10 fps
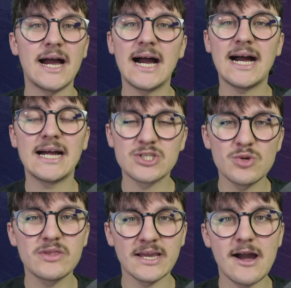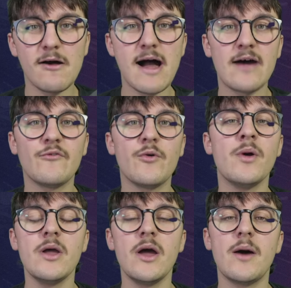I do think I'll have him
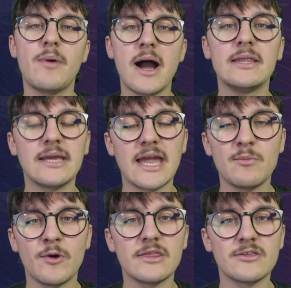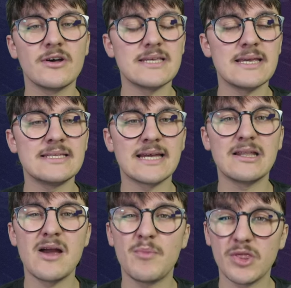by the game week 13
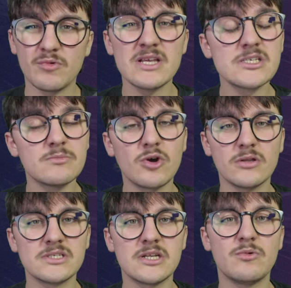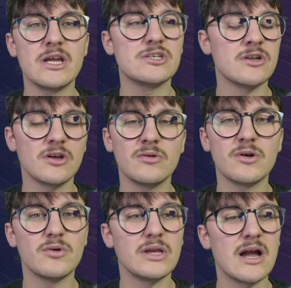deadline, but there is some consideration to go
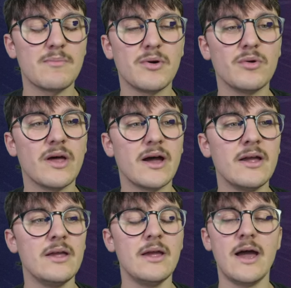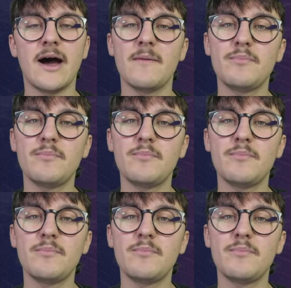Cody Gakpo there.